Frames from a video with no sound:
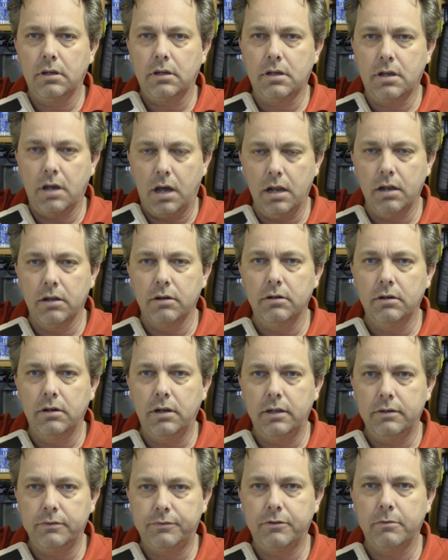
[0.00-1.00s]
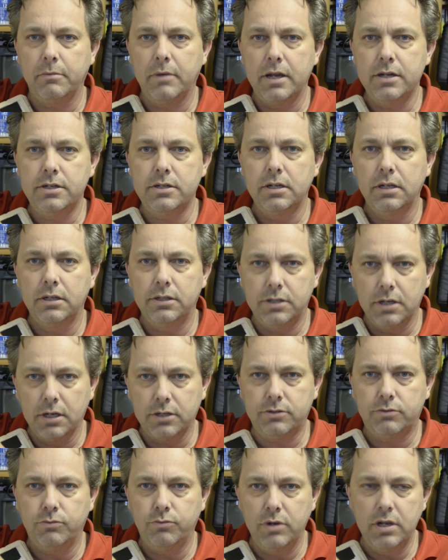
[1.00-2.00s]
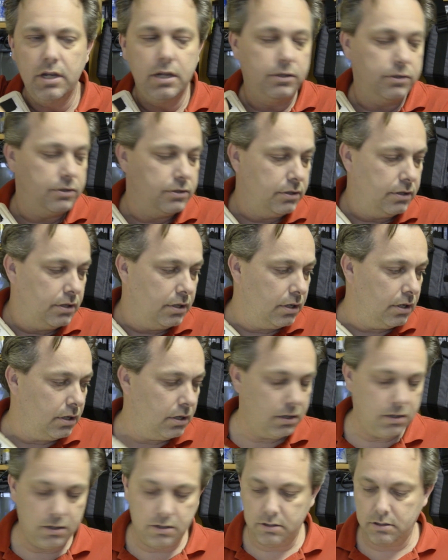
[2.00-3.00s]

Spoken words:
color information, it just reads the